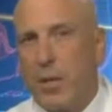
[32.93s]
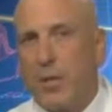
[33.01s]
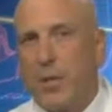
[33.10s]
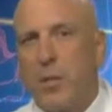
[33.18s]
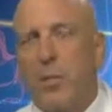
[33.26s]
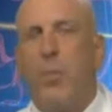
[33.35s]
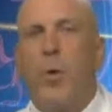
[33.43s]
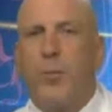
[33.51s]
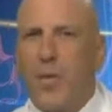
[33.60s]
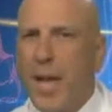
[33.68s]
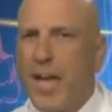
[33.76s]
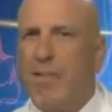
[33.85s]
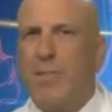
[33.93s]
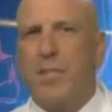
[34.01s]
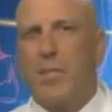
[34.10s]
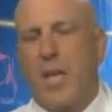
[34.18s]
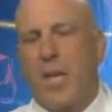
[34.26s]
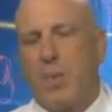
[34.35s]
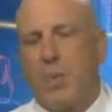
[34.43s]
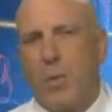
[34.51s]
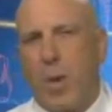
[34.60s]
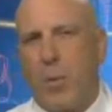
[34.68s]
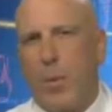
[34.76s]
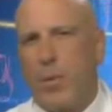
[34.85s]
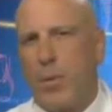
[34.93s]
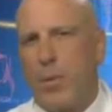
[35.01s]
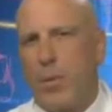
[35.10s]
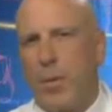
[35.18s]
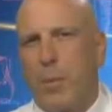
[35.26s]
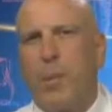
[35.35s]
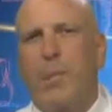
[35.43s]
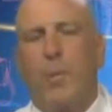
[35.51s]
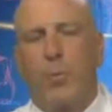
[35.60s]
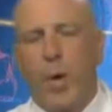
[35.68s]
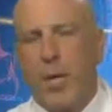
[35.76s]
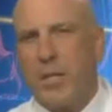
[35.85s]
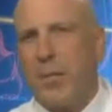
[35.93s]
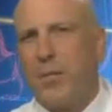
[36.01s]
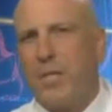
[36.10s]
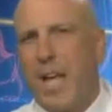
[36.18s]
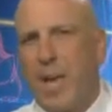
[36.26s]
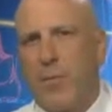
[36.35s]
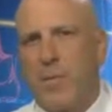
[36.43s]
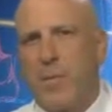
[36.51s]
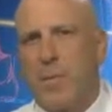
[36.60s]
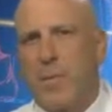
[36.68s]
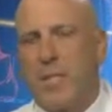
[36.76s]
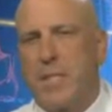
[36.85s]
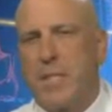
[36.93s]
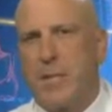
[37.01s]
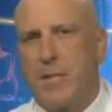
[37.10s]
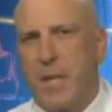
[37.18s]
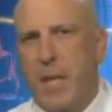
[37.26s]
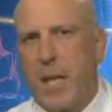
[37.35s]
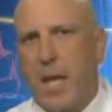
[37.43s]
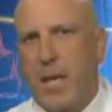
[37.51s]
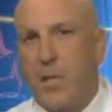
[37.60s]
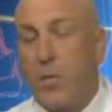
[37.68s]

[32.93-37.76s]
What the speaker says: And they're both kind of the same in the way we deal with them, but the BruxZir is kind of a specific case.